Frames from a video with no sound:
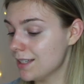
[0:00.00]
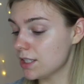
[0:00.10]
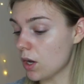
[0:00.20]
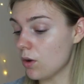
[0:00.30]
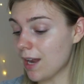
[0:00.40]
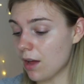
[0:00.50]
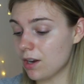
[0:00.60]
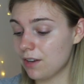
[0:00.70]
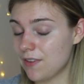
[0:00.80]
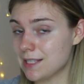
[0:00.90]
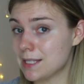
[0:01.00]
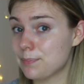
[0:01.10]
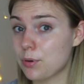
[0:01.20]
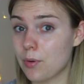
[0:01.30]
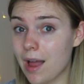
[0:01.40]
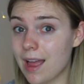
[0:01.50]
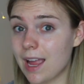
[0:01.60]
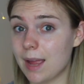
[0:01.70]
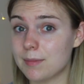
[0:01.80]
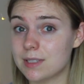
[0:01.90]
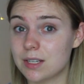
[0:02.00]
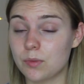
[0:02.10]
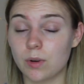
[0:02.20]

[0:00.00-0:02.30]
So now that our face is primed,